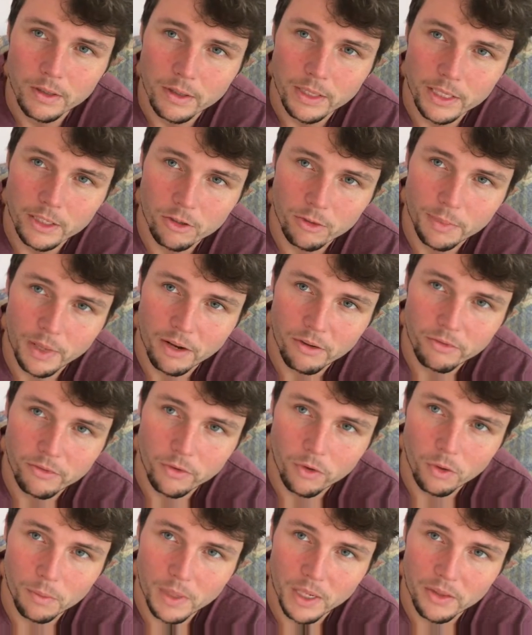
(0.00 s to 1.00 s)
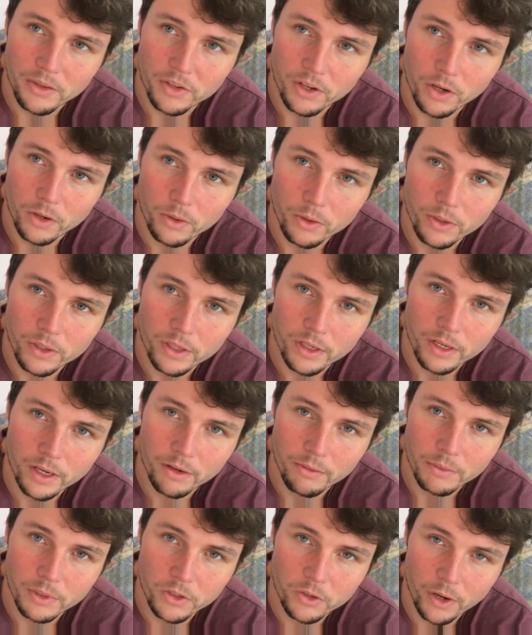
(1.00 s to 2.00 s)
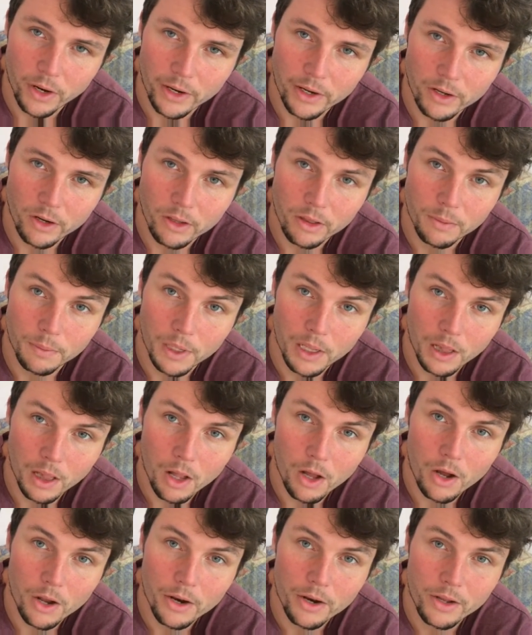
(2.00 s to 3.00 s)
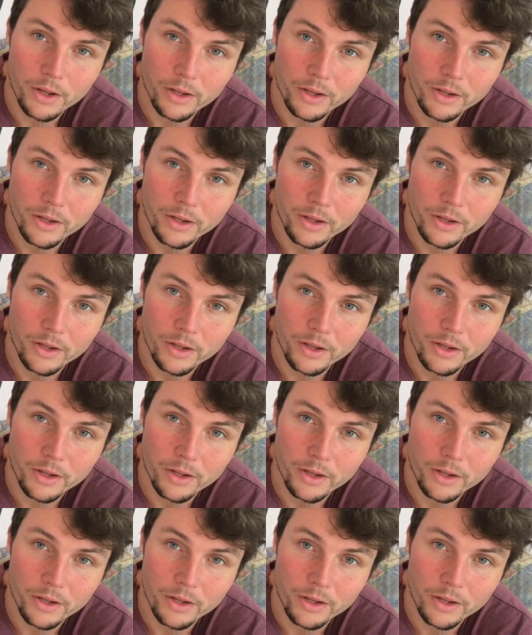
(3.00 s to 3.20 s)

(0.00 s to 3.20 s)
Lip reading: These are about 4 months old. I've been training on them a lot,